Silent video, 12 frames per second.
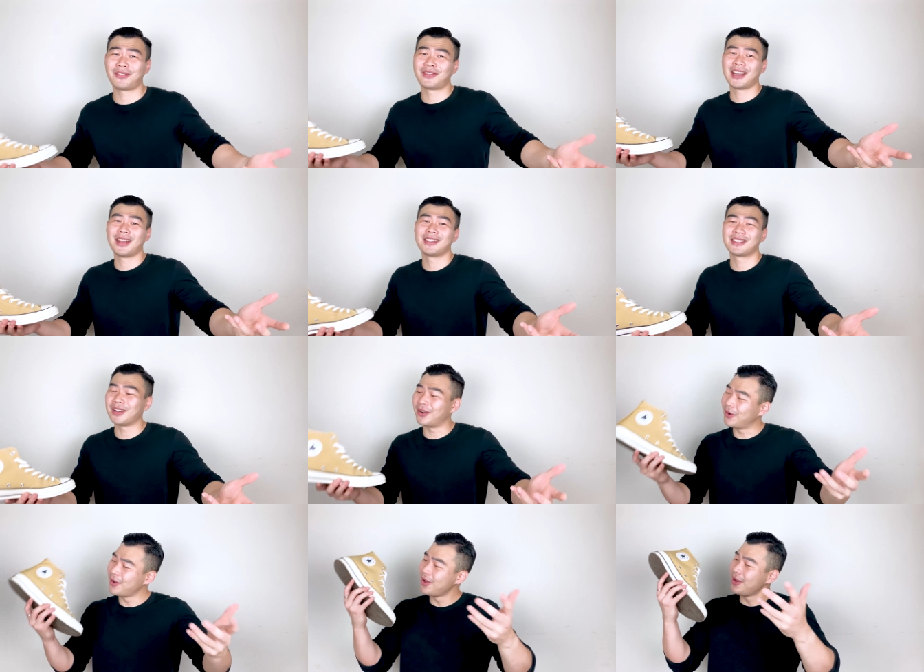out of 10,
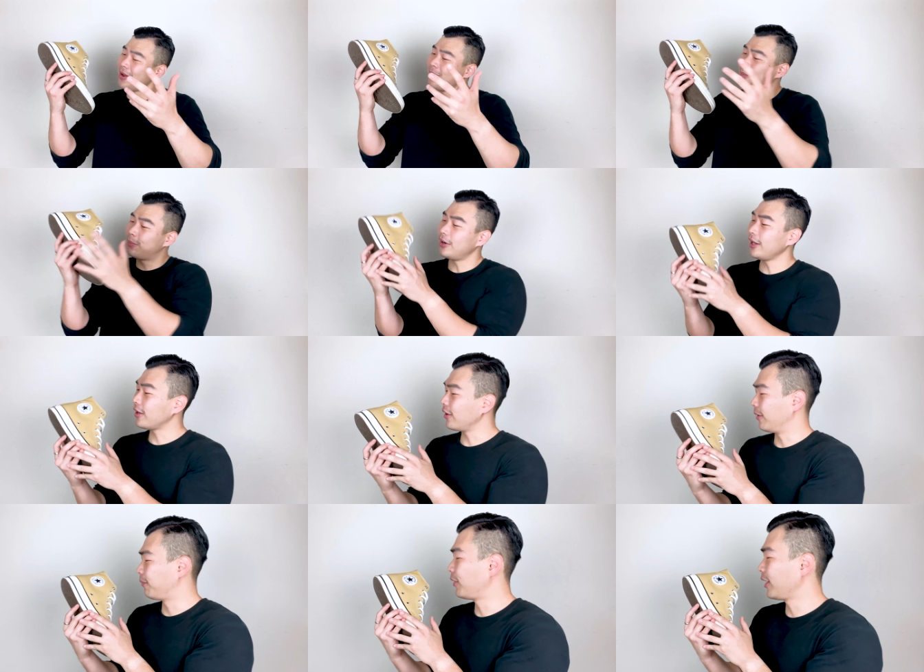so pretty
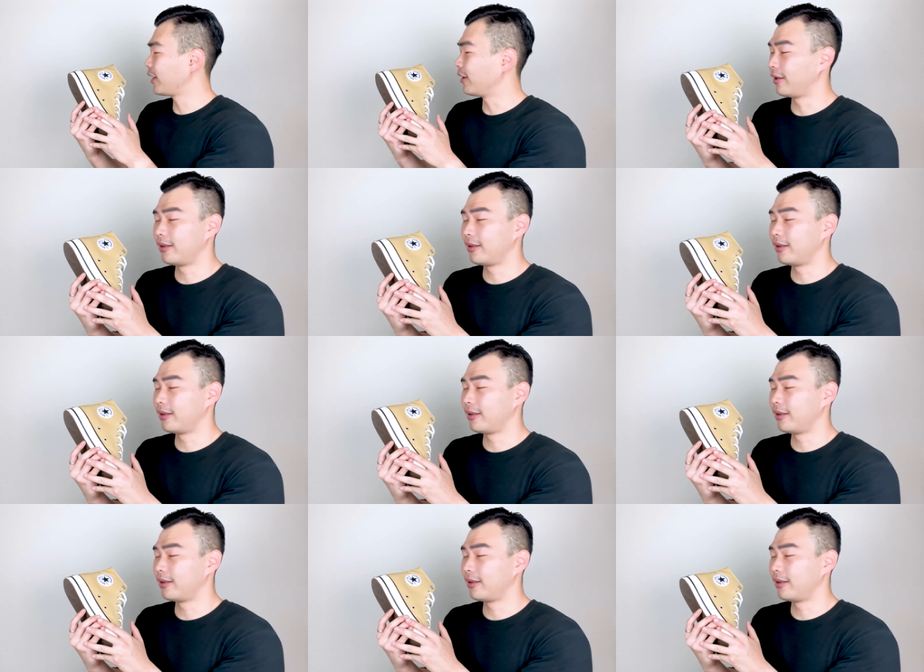good, pretty